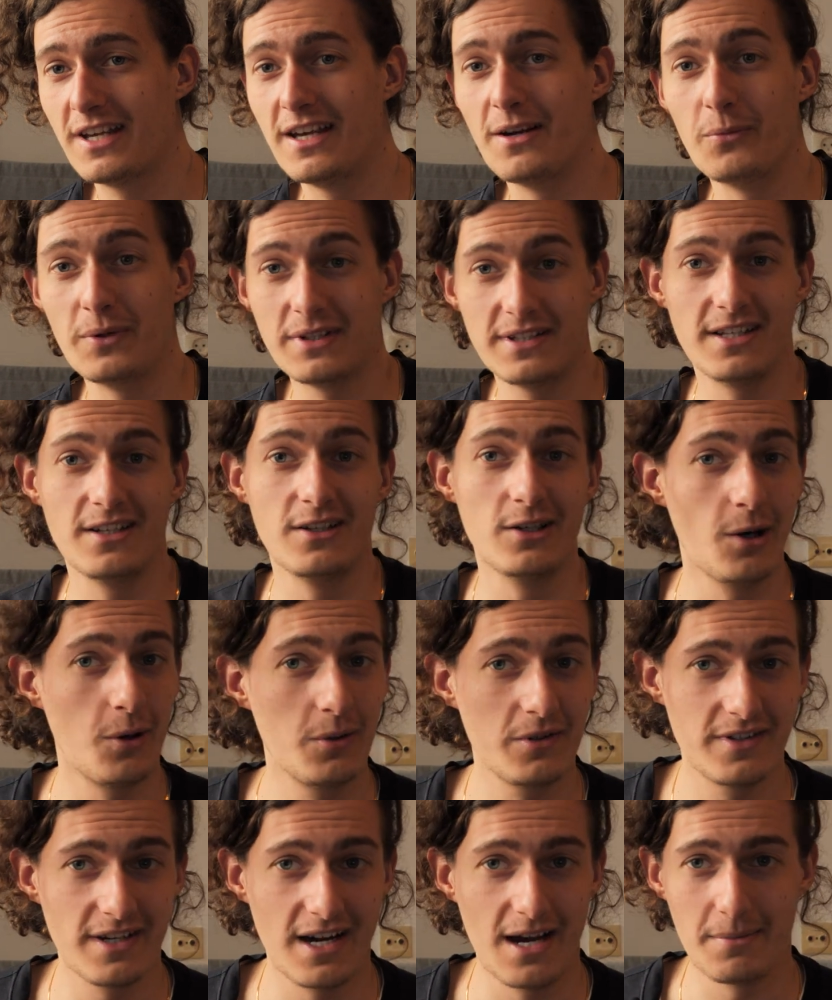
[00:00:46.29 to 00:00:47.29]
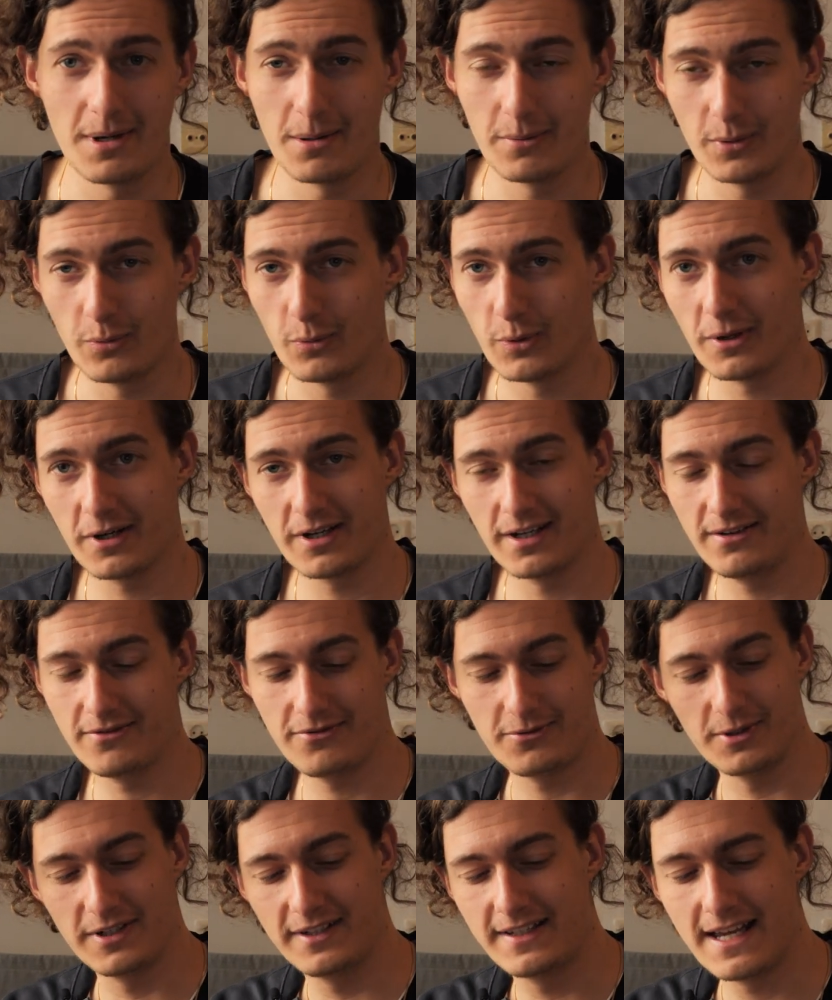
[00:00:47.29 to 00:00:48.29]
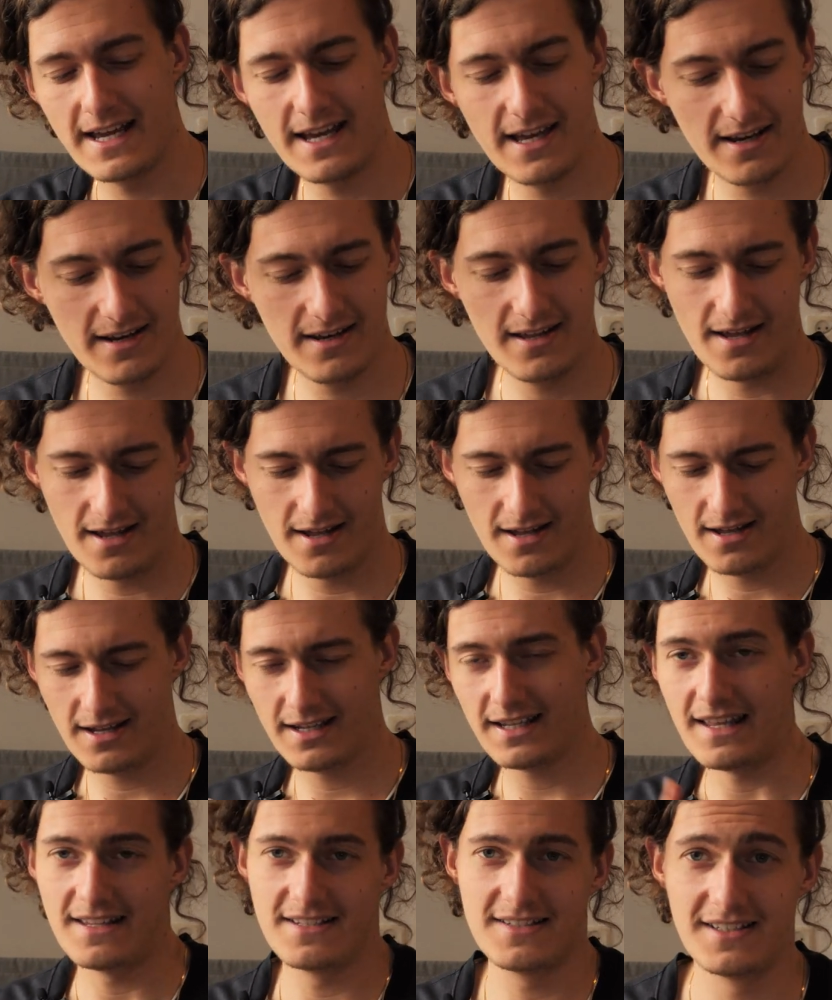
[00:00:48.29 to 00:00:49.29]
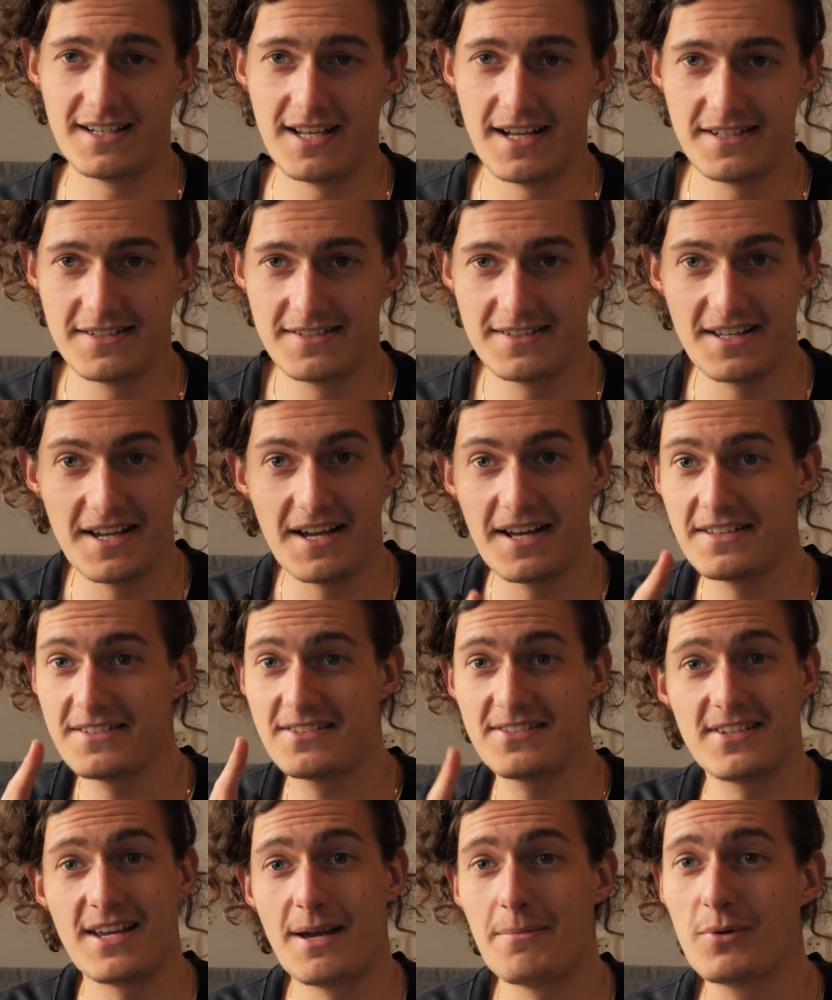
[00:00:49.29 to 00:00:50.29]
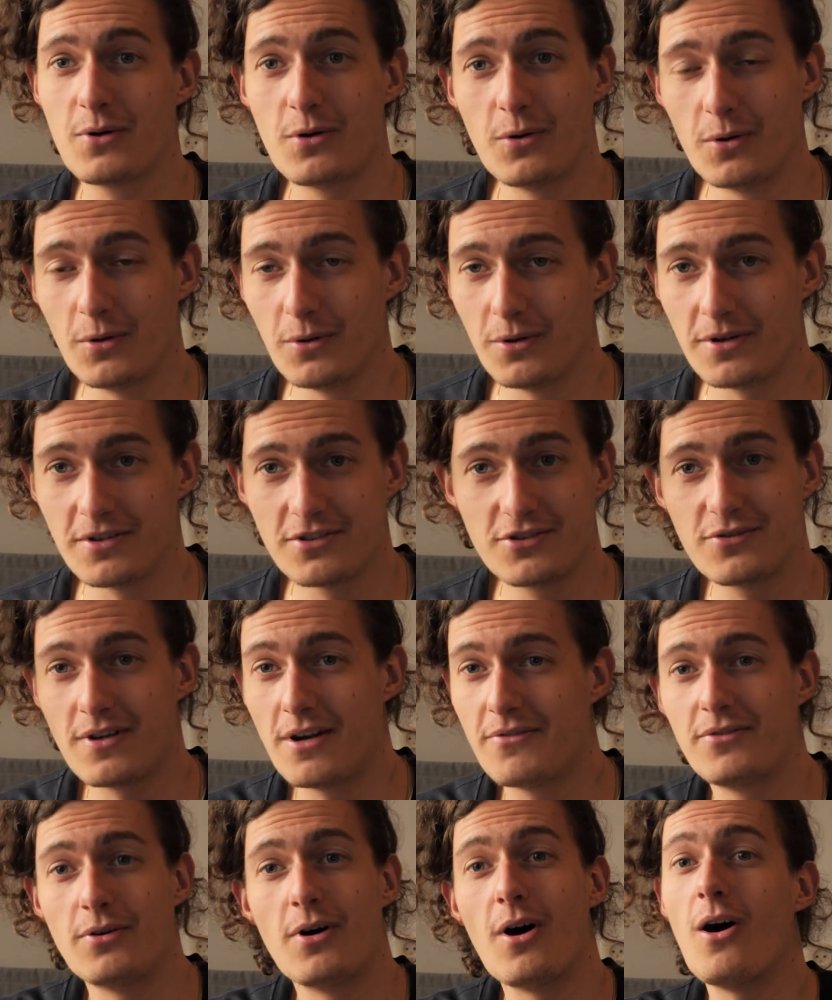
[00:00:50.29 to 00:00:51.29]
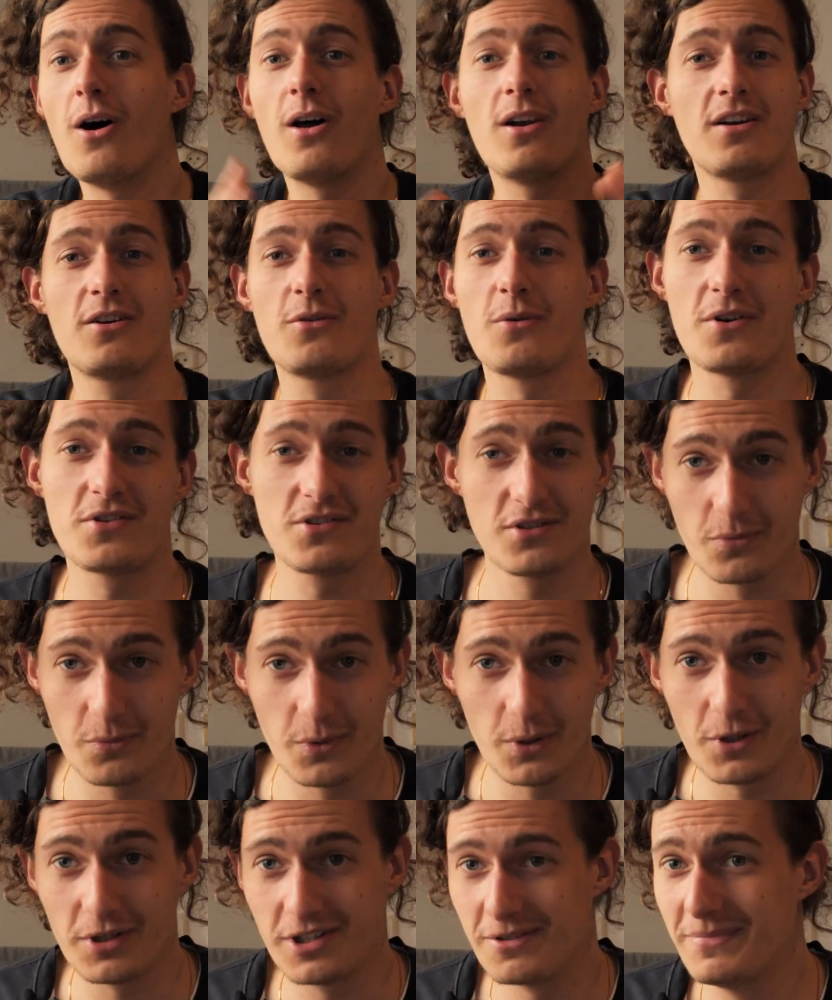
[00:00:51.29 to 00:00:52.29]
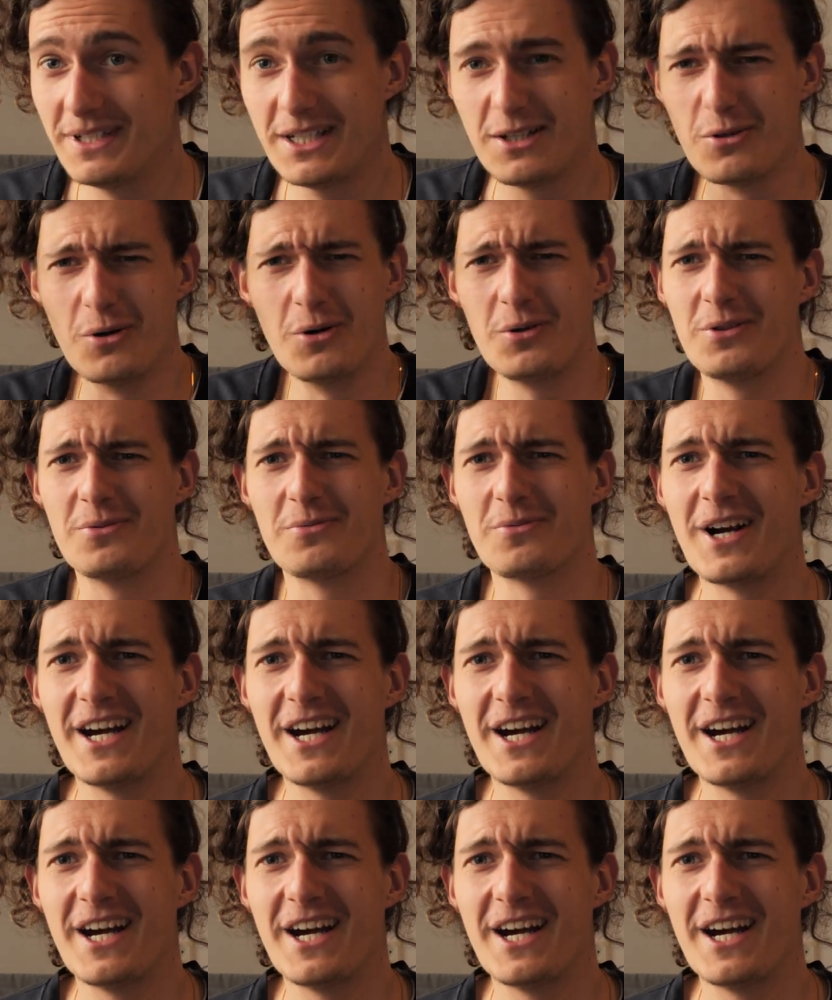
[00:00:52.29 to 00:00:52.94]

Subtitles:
And within no time, I'll be working for Dan, Casey Neistat, Sam Calder, travel all across the world and be golden,